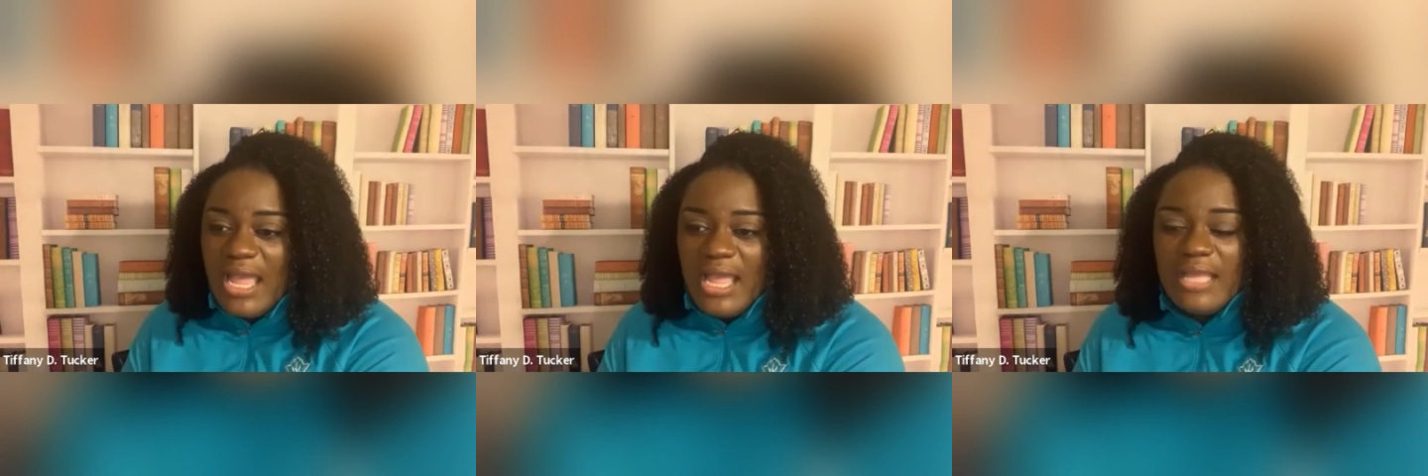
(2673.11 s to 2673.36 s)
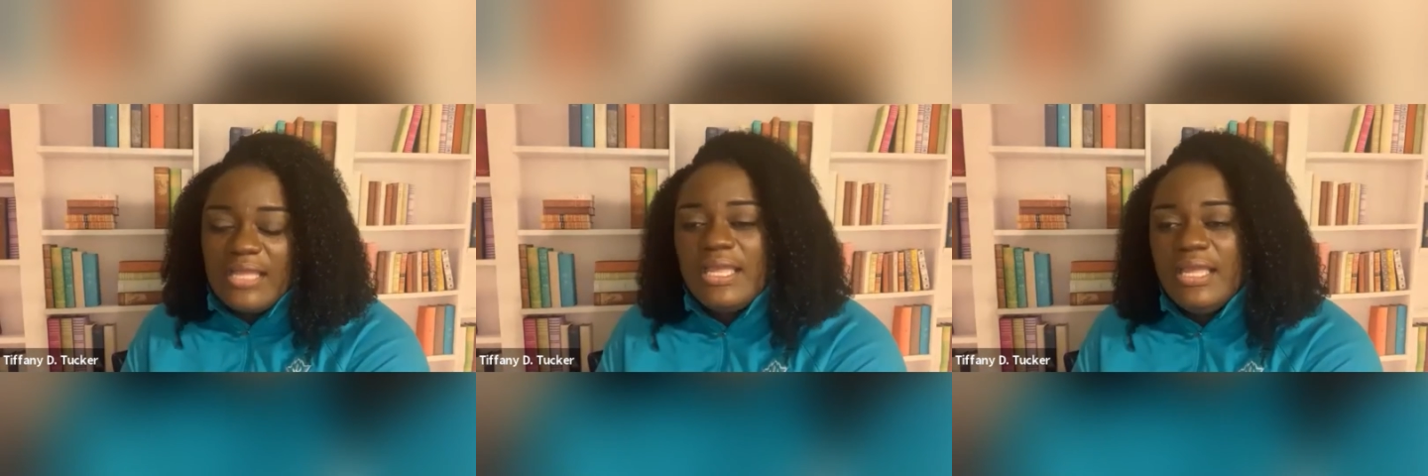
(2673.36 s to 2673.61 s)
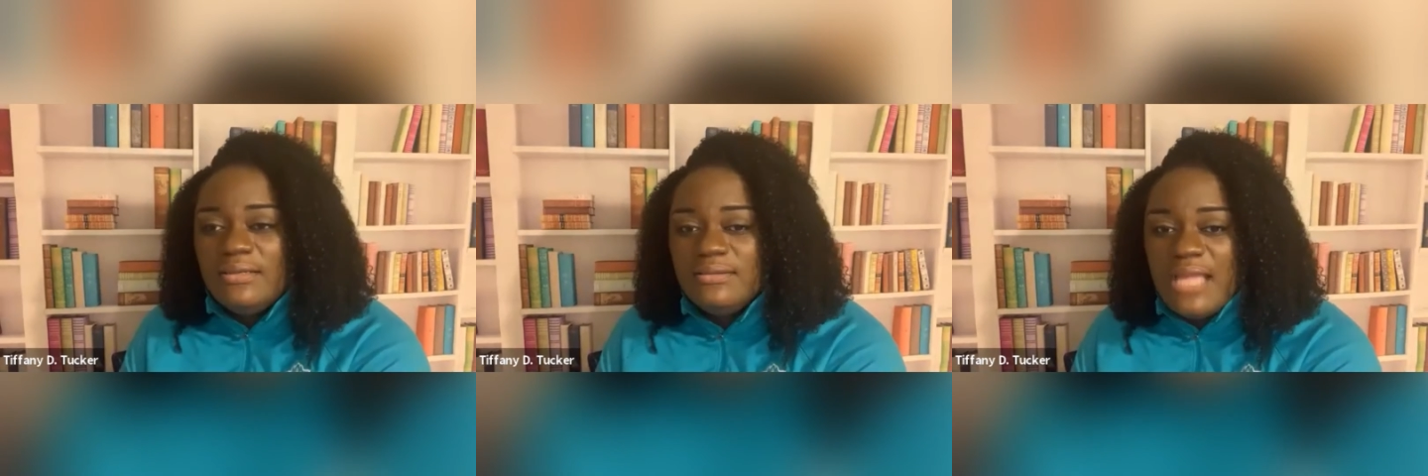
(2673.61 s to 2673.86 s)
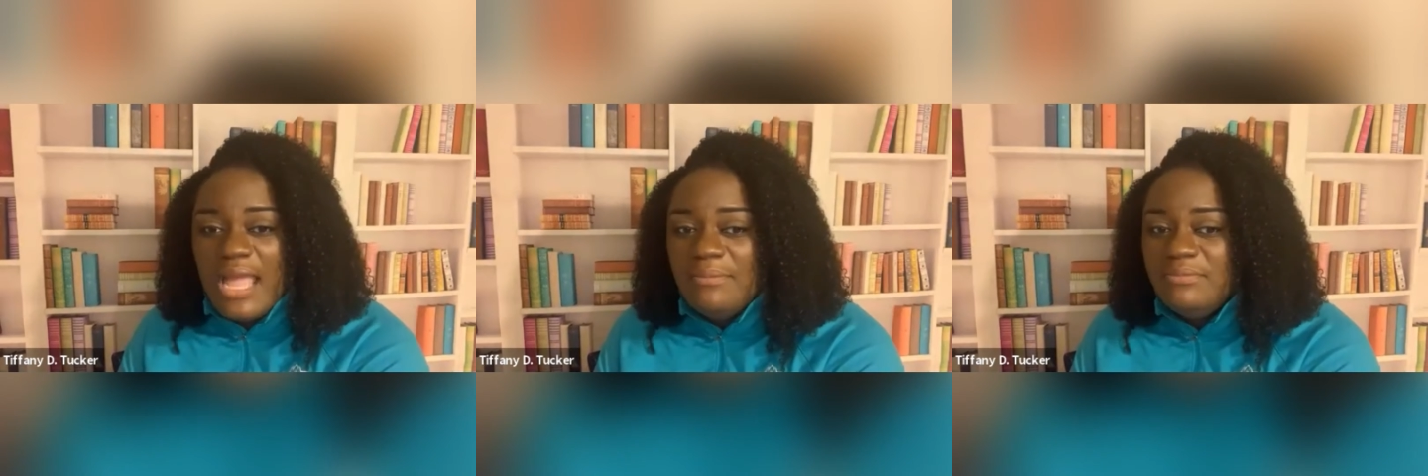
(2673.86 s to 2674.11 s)

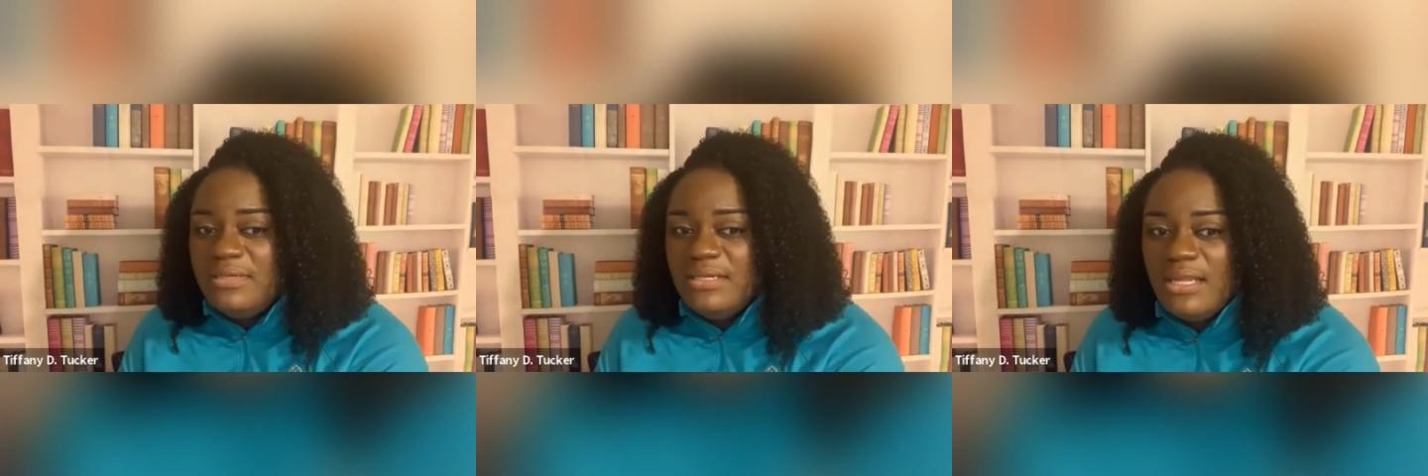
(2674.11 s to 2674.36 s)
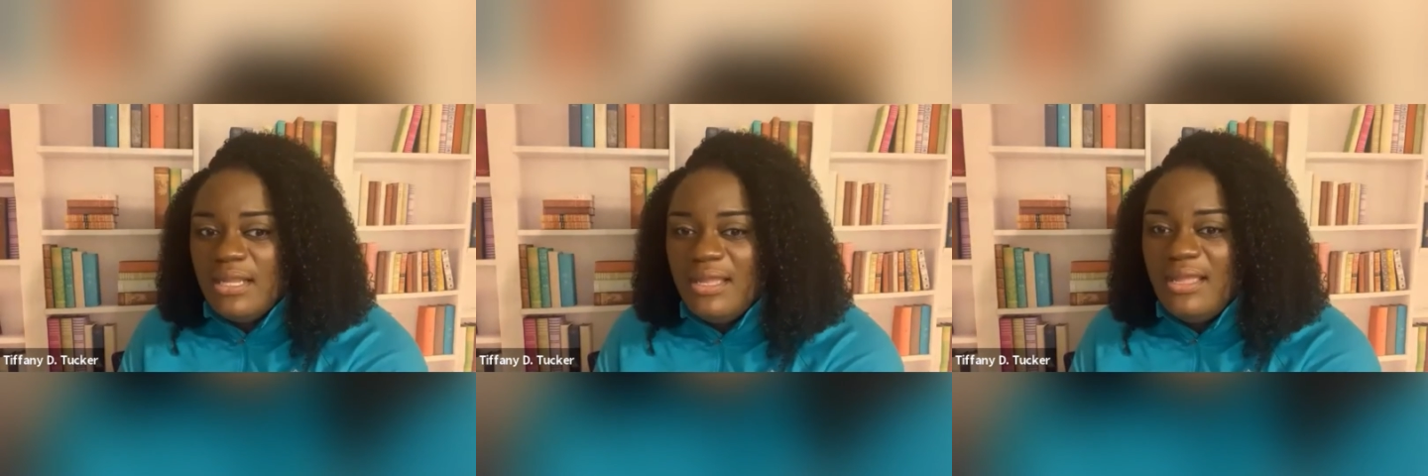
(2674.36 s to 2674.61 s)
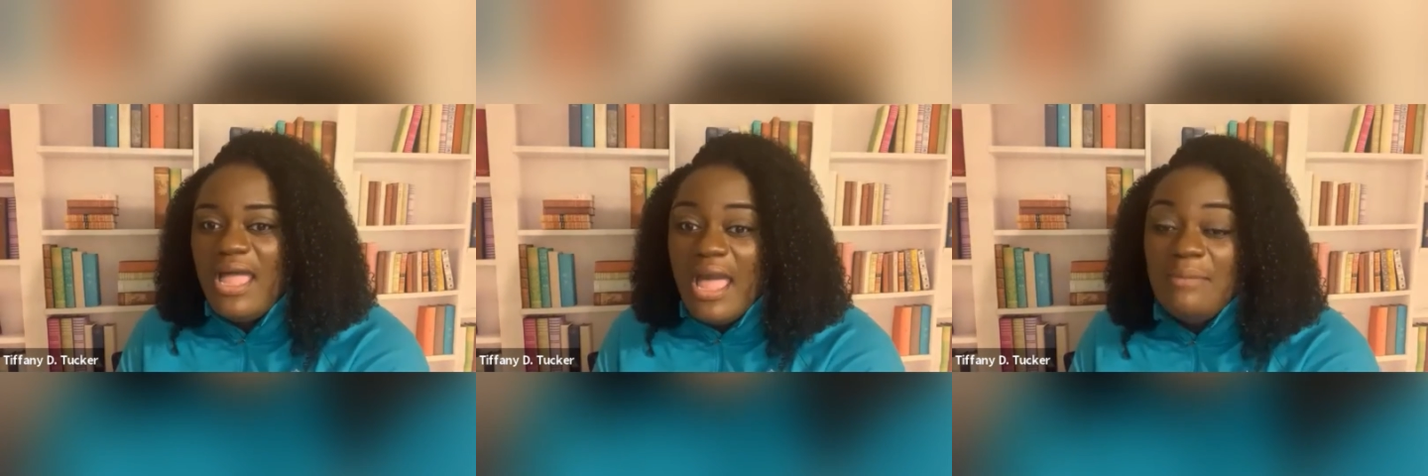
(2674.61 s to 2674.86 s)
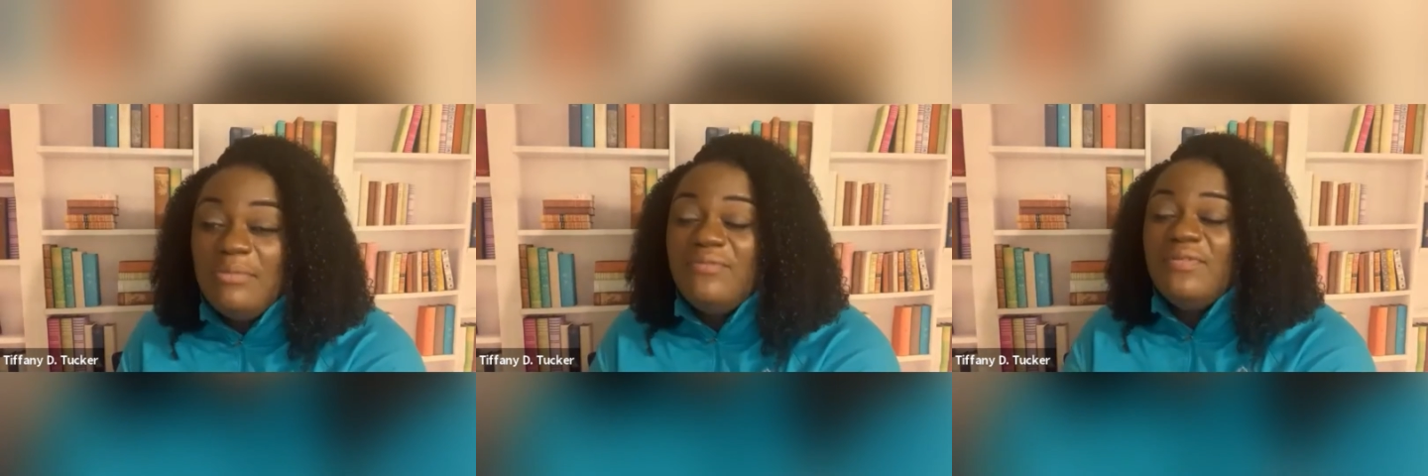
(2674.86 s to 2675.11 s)

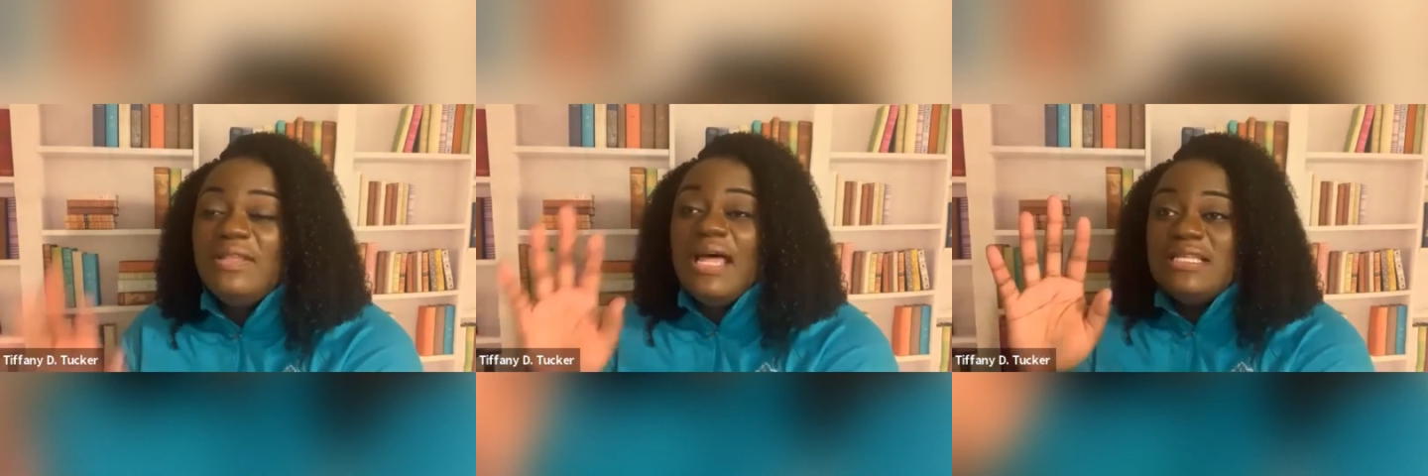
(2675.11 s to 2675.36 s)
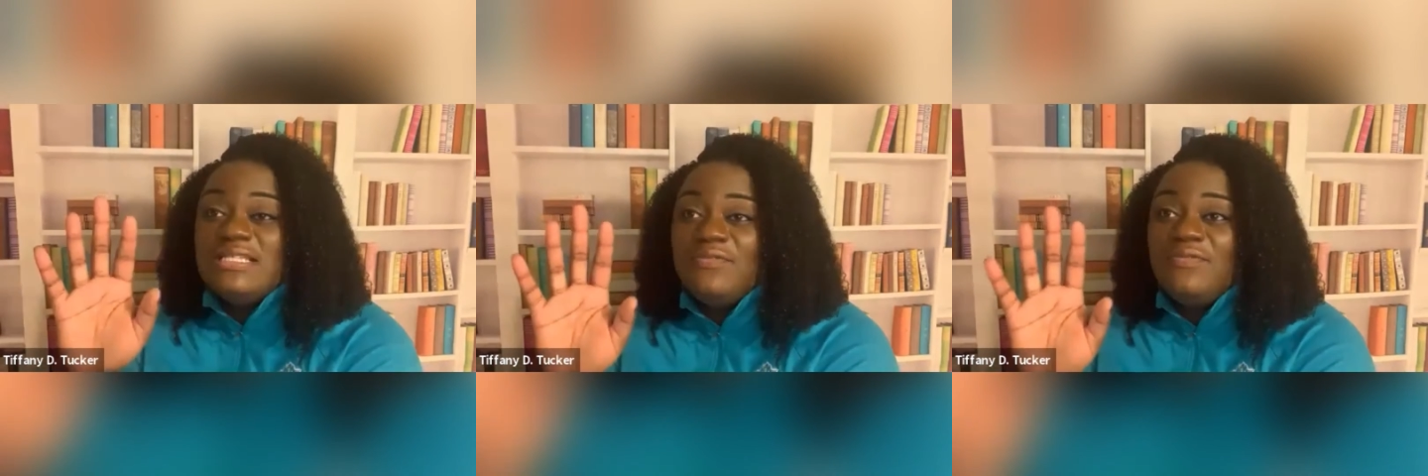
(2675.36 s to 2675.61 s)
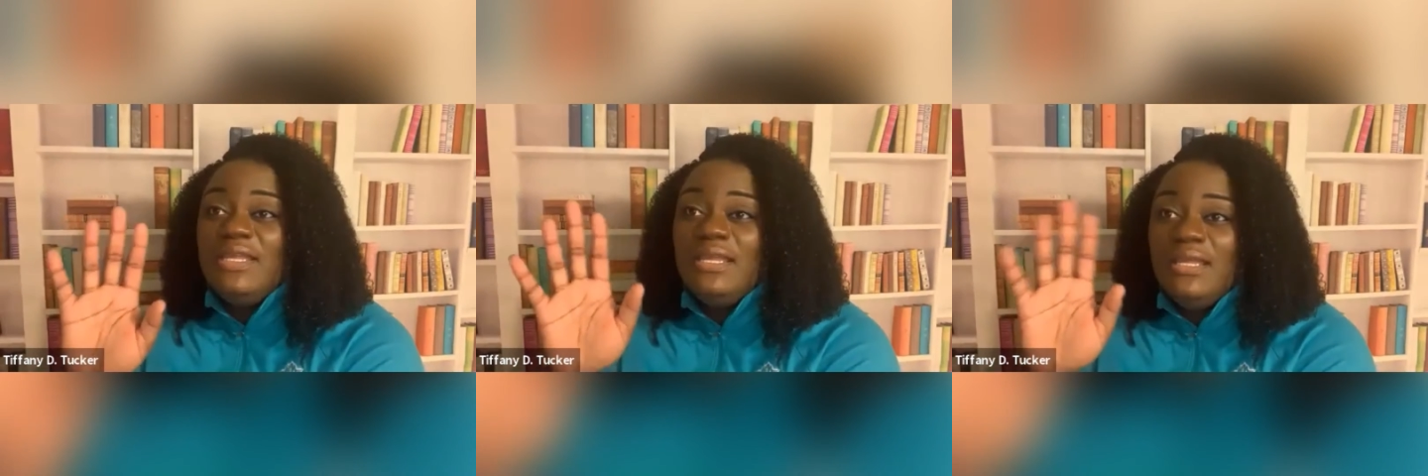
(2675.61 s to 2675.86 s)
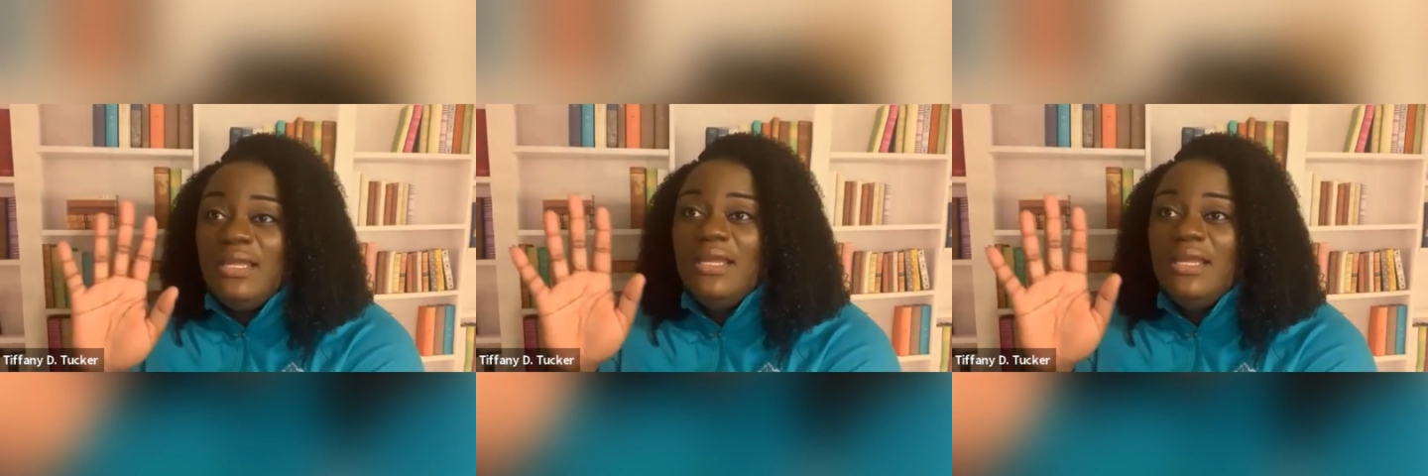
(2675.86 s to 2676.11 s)
I'm a philosophy